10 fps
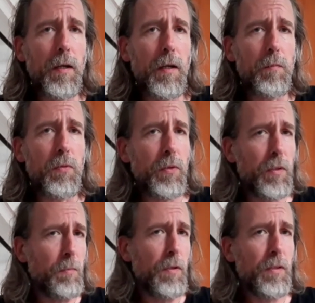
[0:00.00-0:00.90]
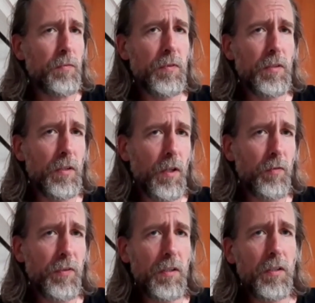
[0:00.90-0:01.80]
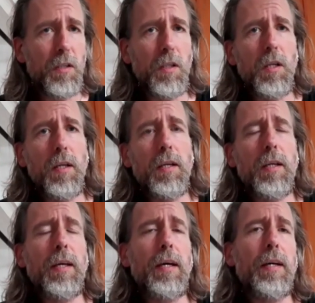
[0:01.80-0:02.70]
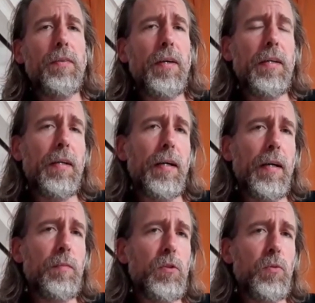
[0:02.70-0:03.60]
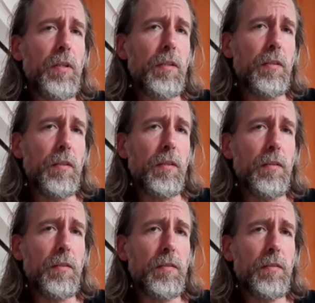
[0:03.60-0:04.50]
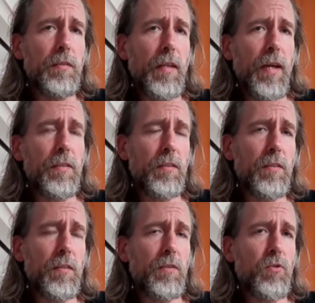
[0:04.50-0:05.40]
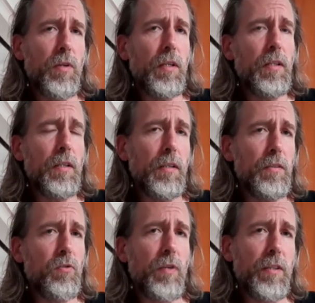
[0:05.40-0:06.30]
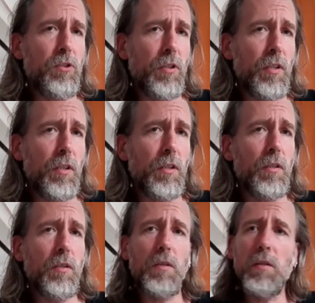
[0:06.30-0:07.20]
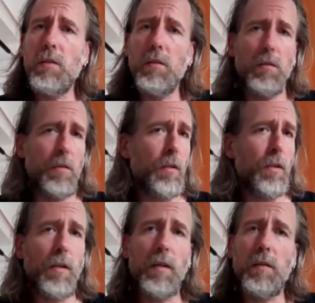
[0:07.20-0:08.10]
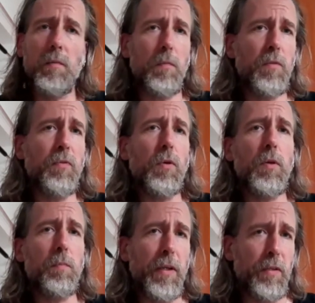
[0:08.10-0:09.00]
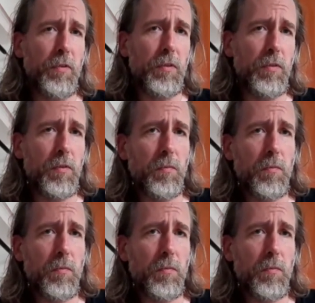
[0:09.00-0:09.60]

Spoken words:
brewing a pot of coffee, and then I'm doing stance training and stretching before breakfast.